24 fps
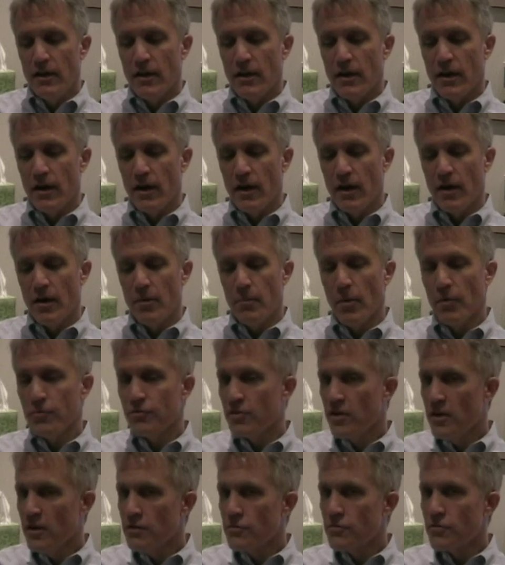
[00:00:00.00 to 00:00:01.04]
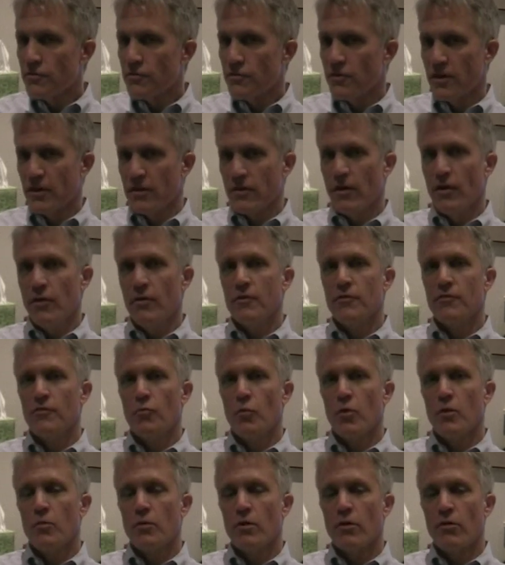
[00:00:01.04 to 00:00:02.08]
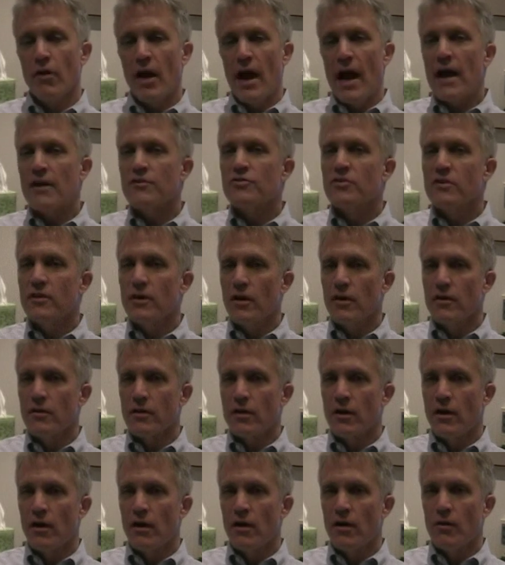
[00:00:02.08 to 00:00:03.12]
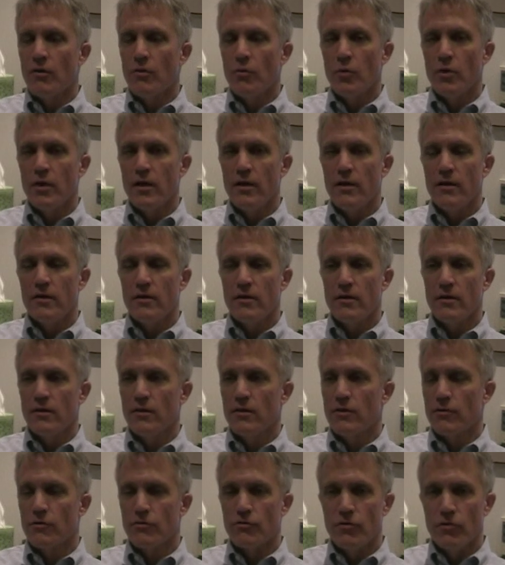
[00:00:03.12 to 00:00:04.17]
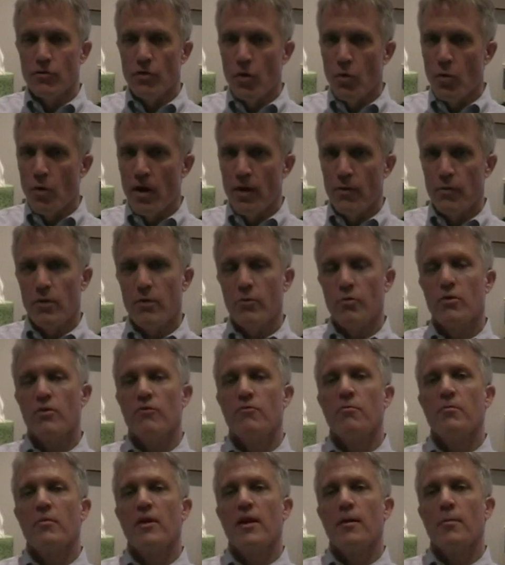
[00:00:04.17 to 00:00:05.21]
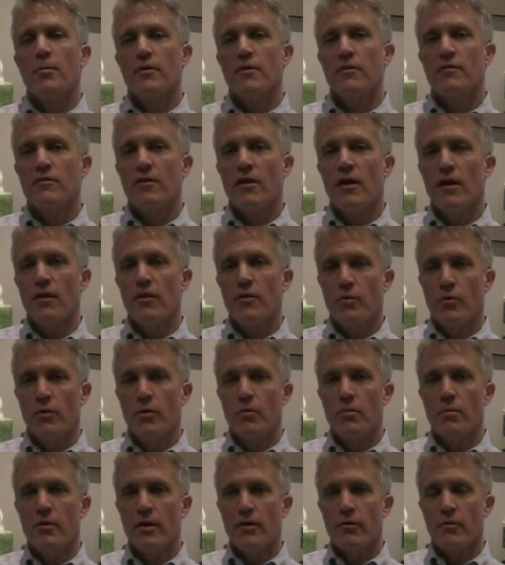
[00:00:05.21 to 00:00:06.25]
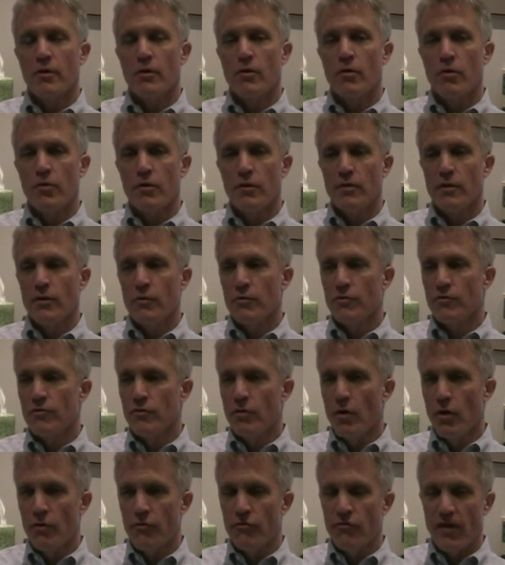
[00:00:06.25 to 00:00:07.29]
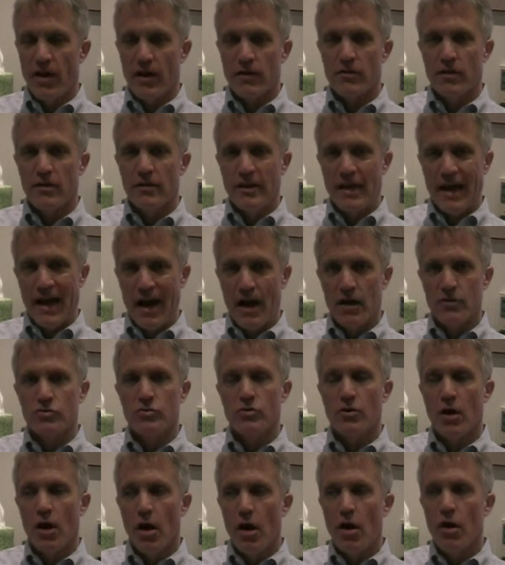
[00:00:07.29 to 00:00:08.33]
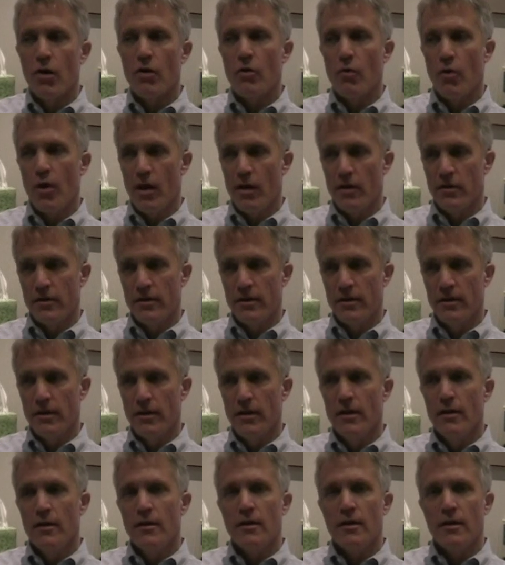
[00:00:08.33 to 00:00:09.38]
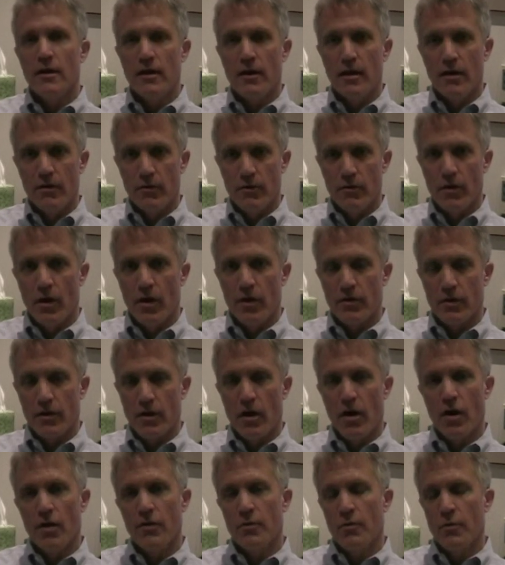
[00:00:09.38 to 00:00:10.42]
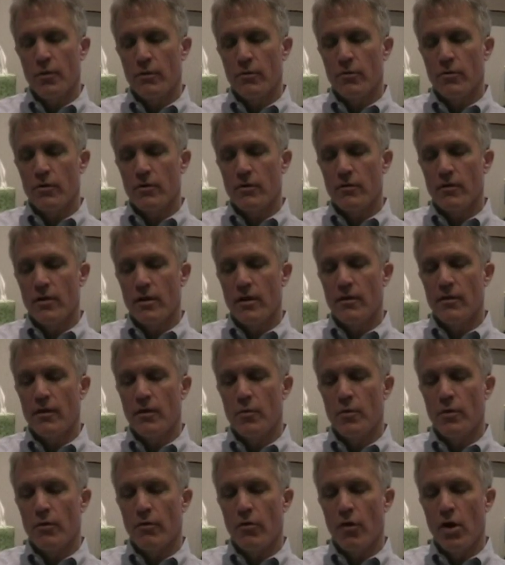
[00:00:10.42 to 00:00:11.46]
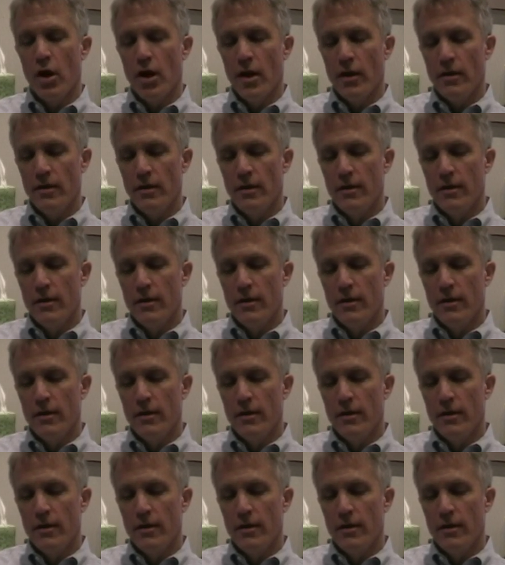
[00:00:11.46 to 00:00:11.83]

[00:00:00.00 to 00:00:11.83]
Most interesting though is when we were actually on the call, there's no way we would have been able to tell that we were being recorded. There was no effect on the actual call quality on the call that we were on.